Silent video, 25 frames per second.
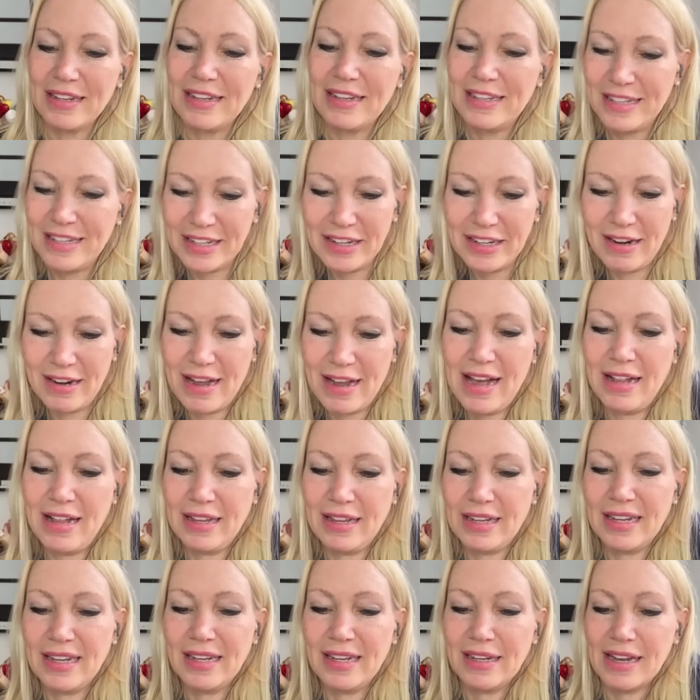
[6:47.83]
Dear
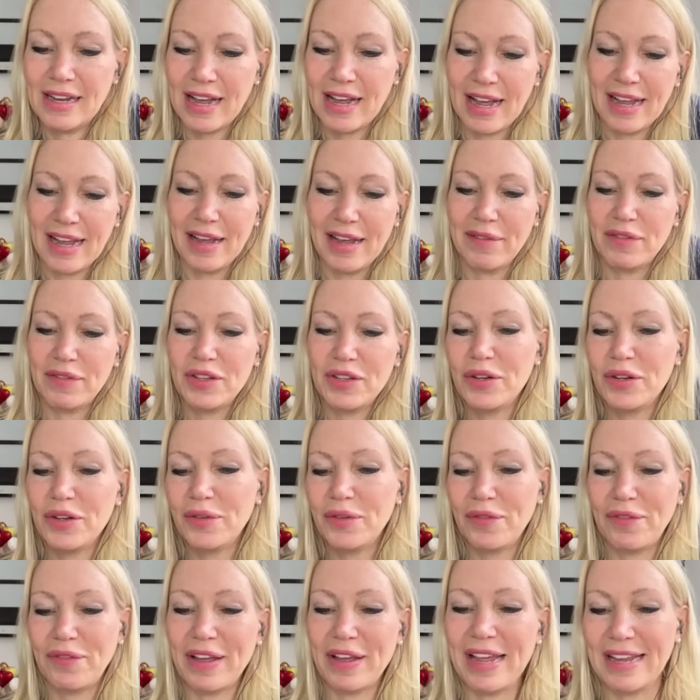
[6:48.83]
Alli, I have
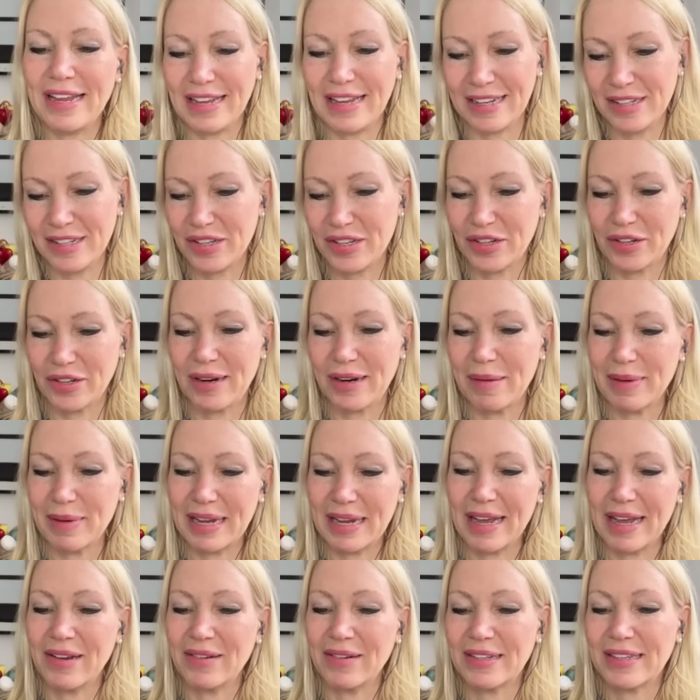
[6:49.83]
two fake Instagram
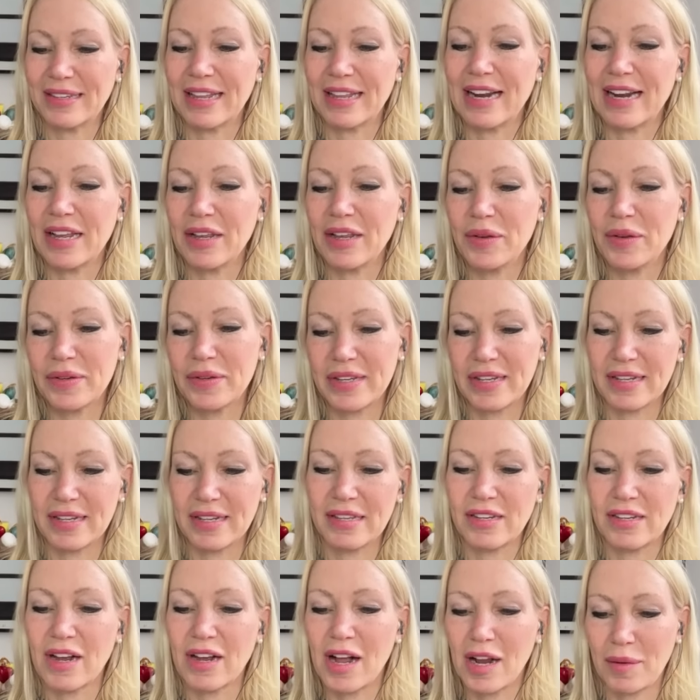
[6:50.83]
accounts that I use to
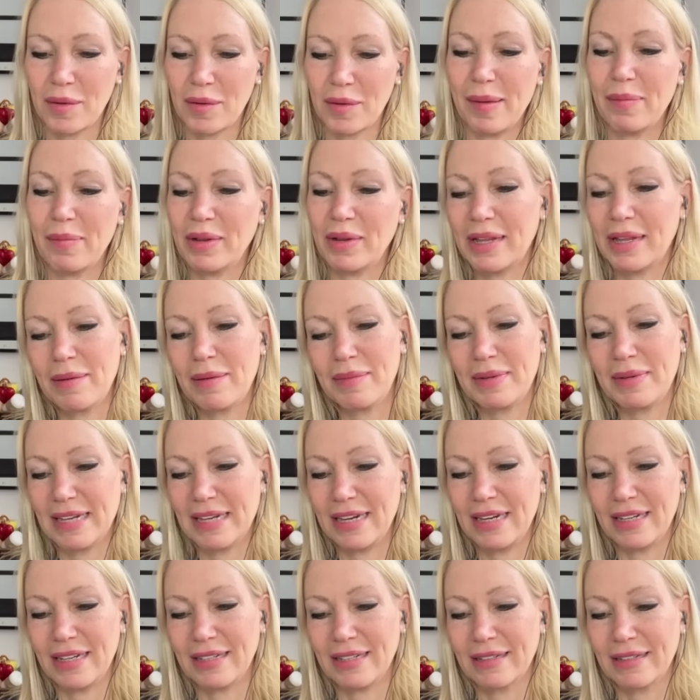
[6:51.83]
stalk people I'm
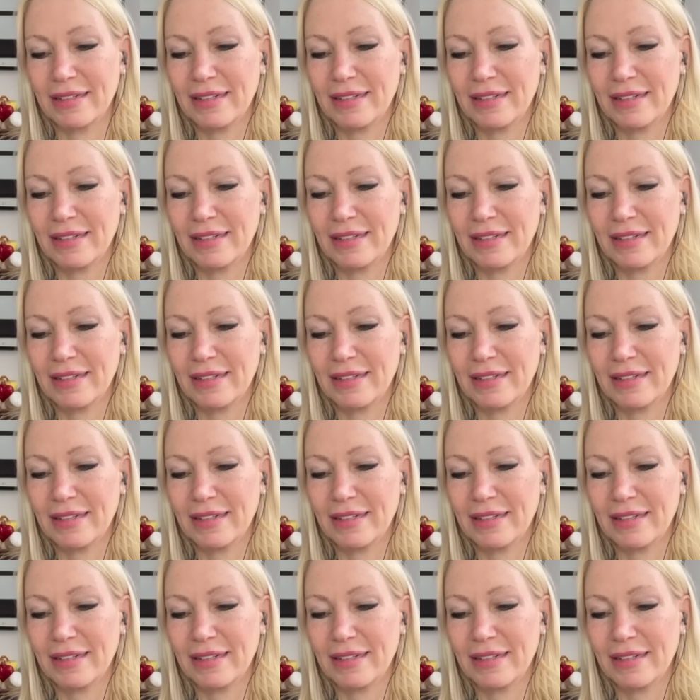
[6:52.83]
dating.